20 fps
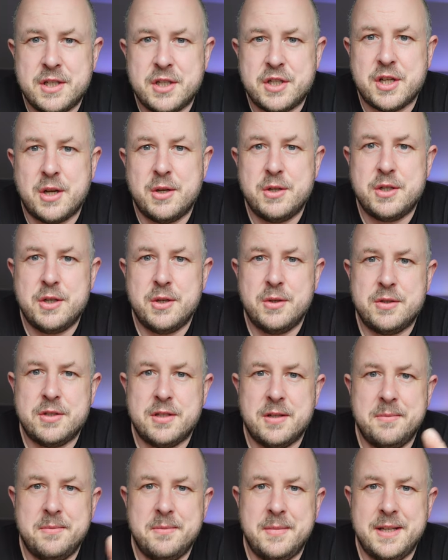it shows you
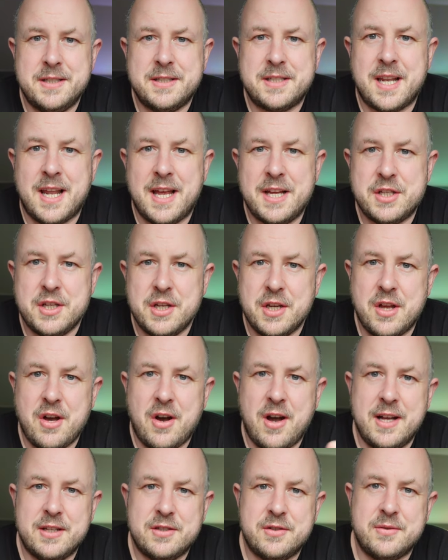some installation
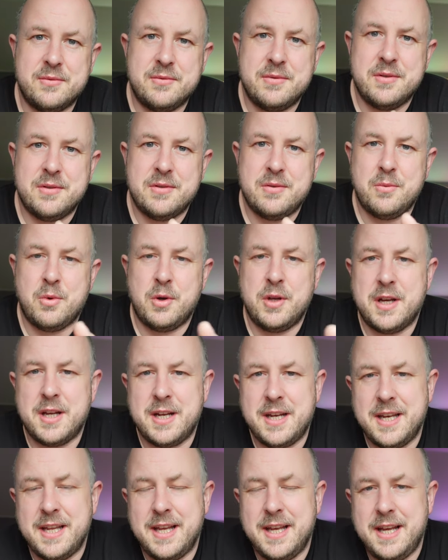guides on what you're
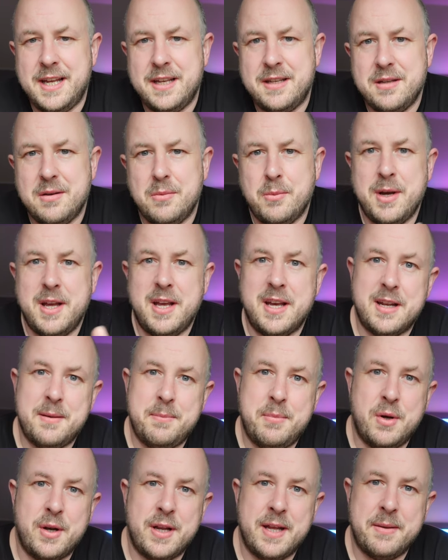gonna need and where you're
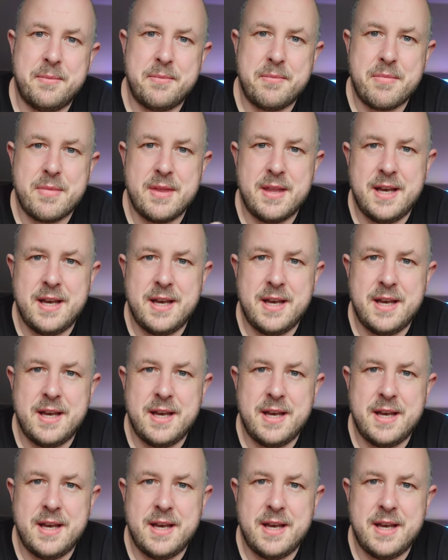gonna put it,